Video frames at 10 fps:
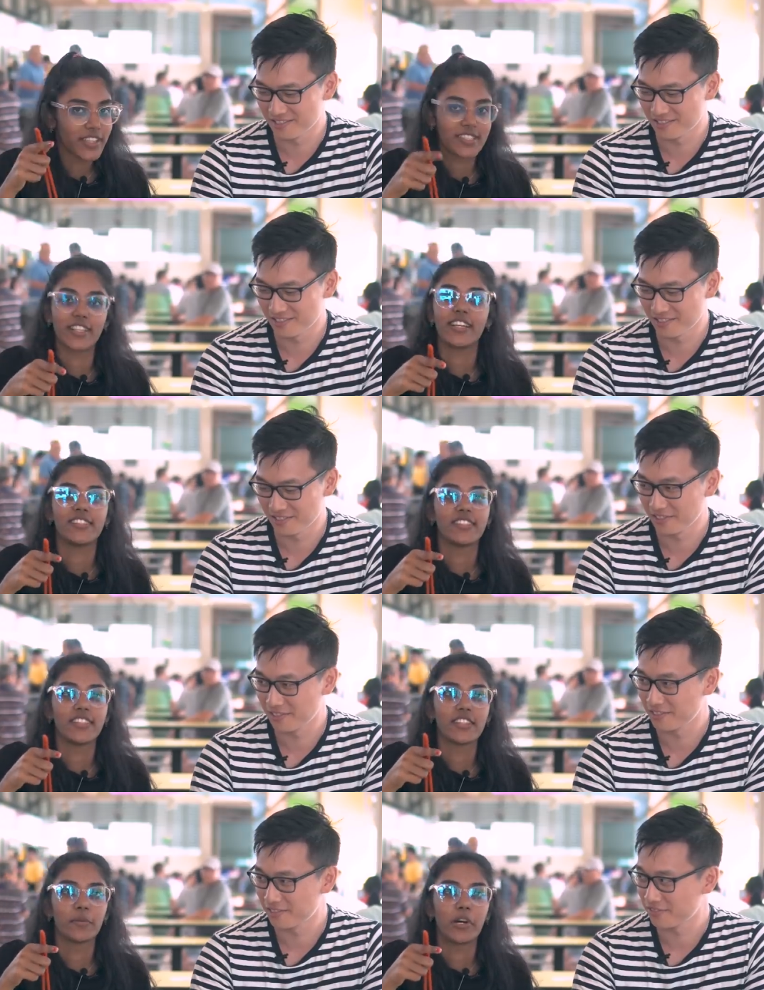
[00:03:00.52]
Speaker 1: That's the nice
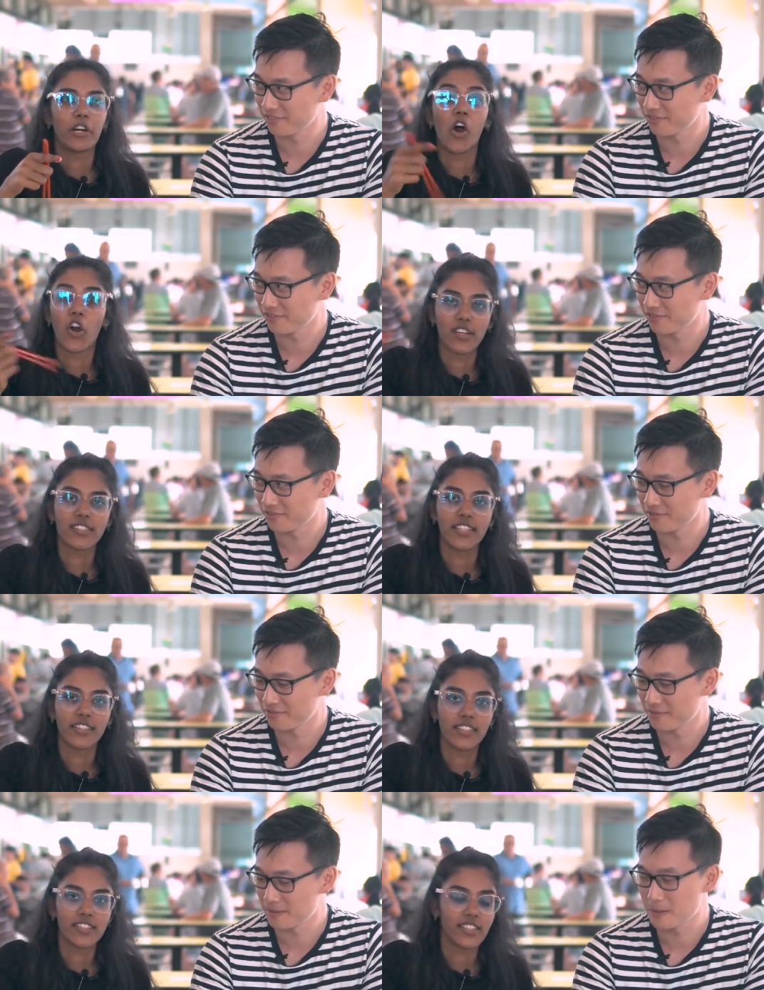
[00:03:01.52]
thing about hawker
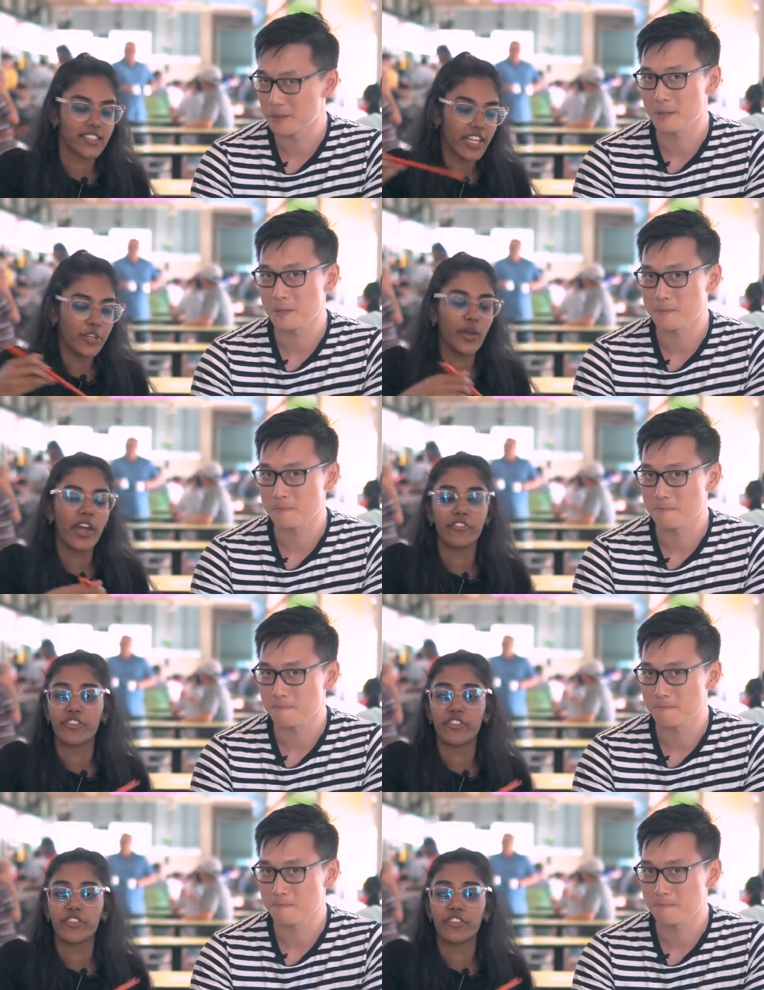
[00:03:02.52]
centres is that you have